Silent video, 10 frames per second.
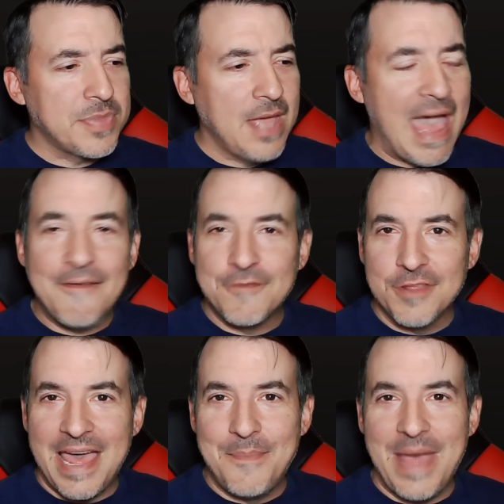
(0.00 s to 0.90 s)
after
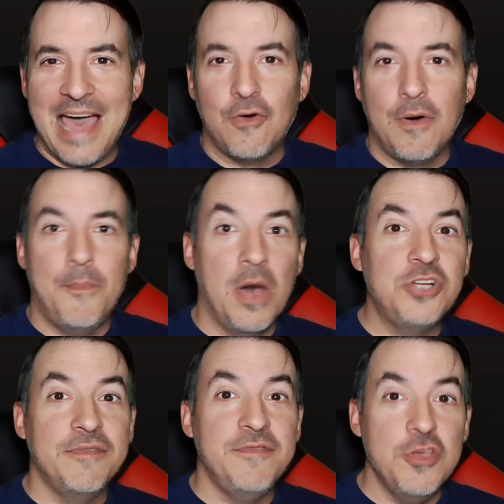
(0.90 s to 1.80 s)
that battle, a
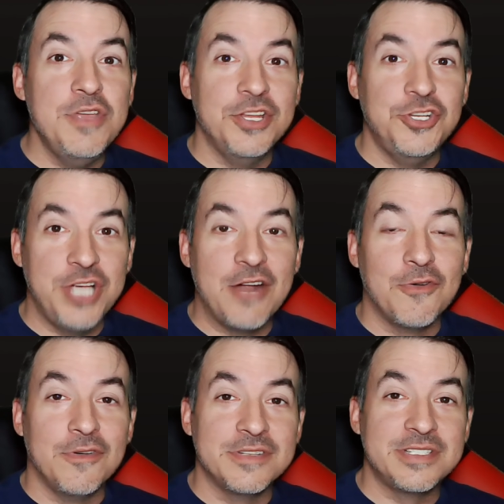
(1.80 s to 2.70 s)
bunch of Union
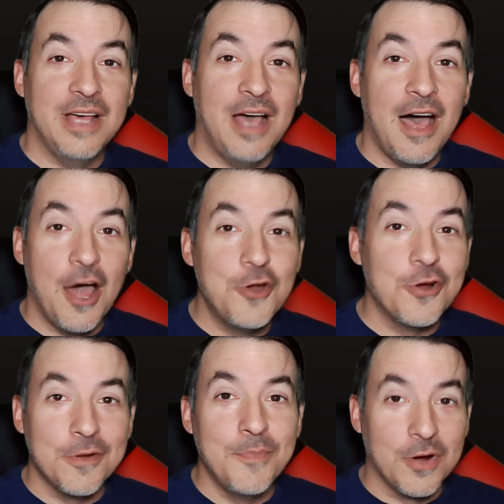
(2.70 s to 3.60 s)
generals
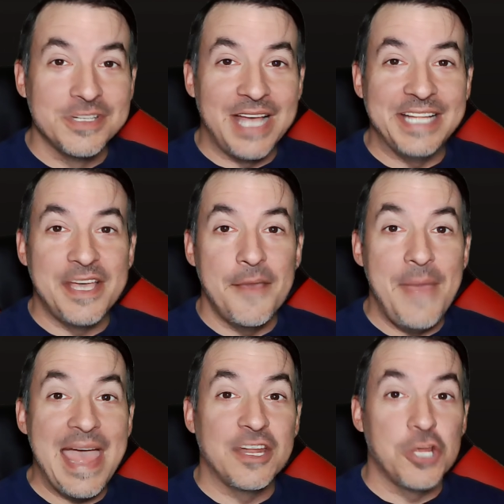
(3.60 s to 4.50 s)
under Burnside's
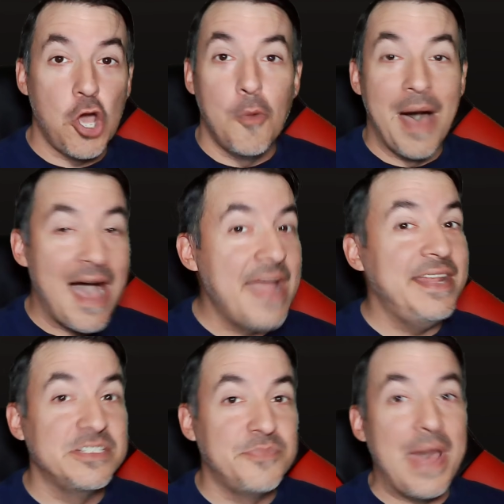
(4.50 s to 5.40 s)
command go behind
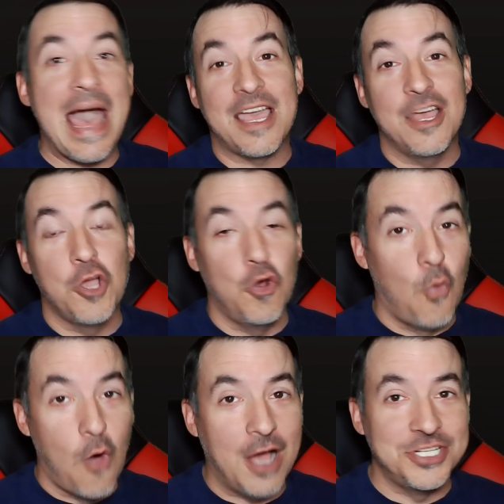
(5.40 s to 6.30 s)
his back and go to
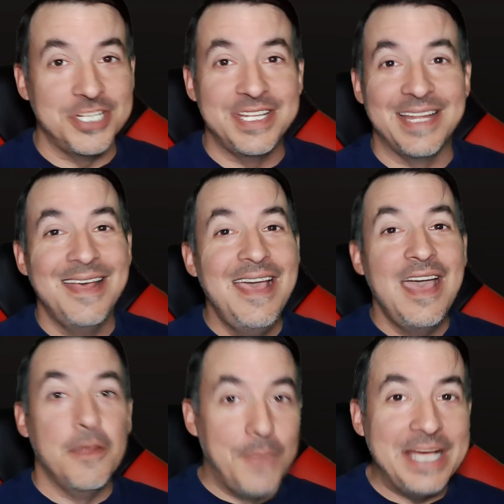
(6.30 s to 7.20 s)
Washington
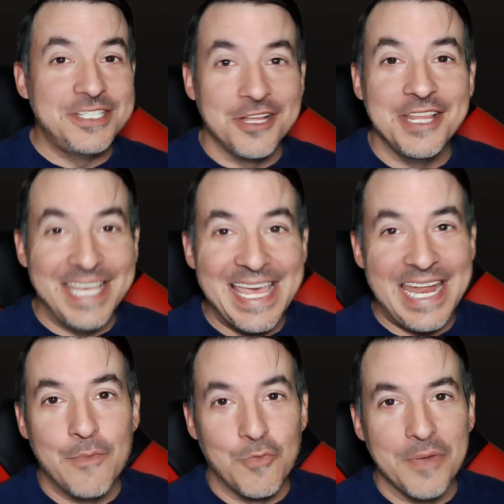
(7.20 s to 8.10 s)
and basically get
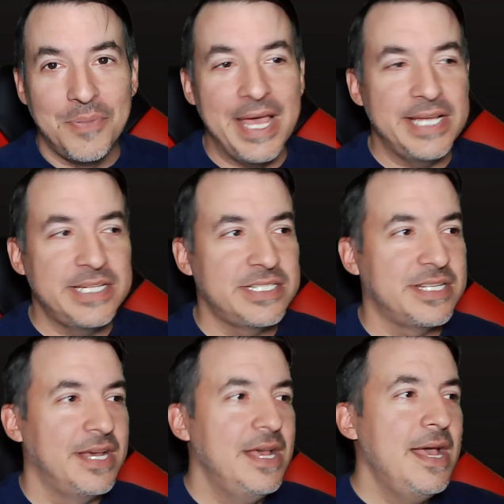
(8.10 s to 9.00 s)
him replaced.
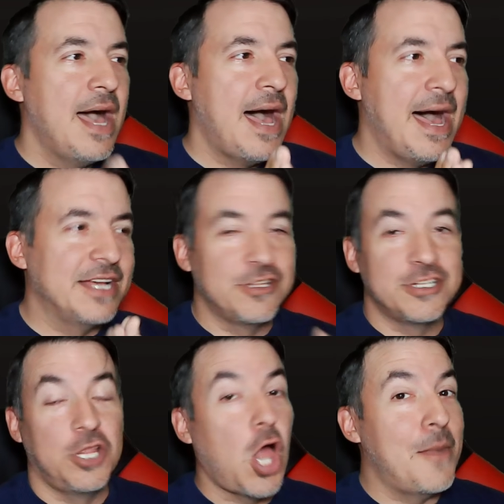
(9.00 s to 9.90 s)
So there's
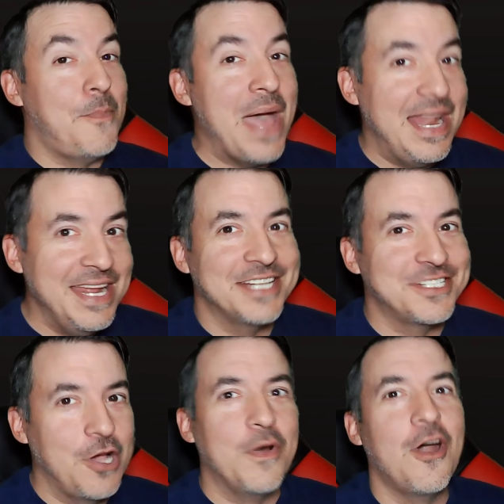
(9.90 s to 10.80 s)
a lot of pettiness
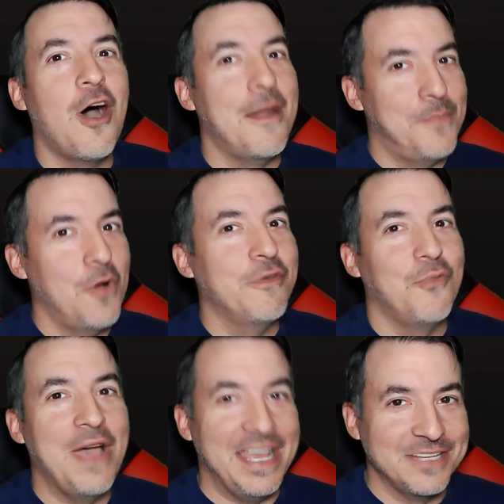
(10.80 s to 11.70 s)
going on both
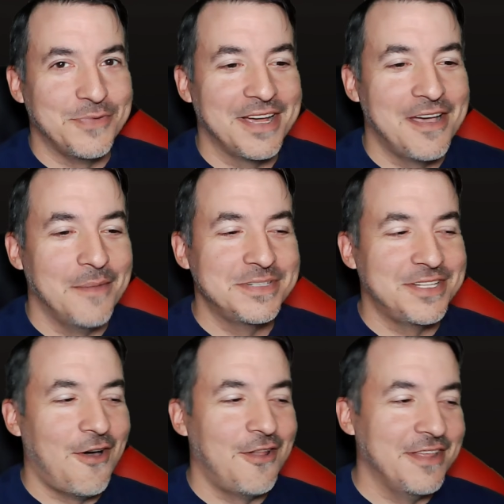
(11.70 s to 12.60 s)
ways when it comes to
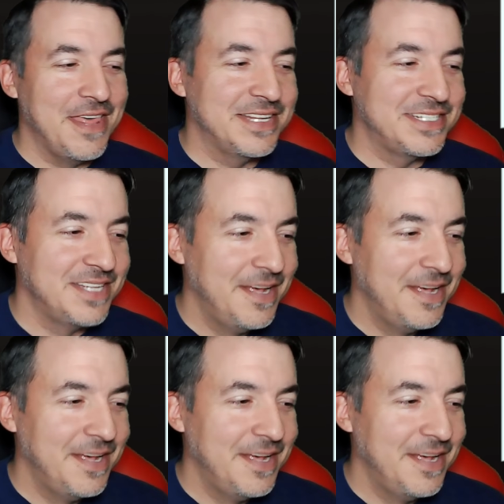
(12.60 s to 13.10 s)
all of this.